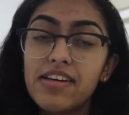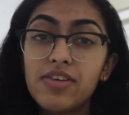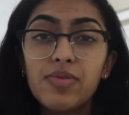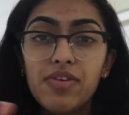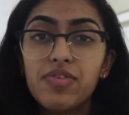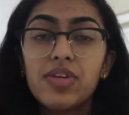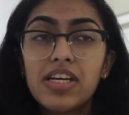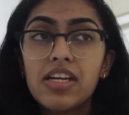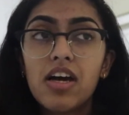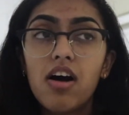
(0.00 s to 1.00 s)
if you
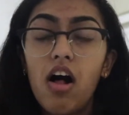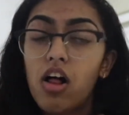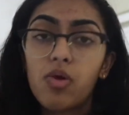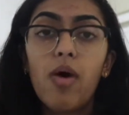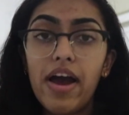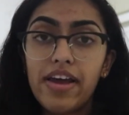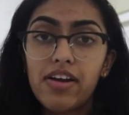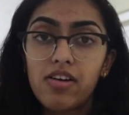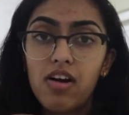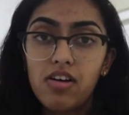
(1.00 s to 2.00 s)
need all
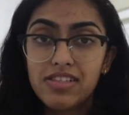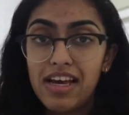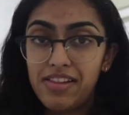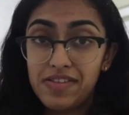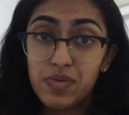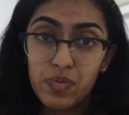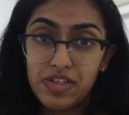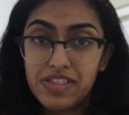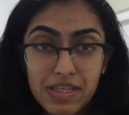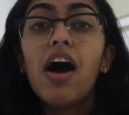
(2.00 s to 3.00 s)
quiet or all silence while sleeping.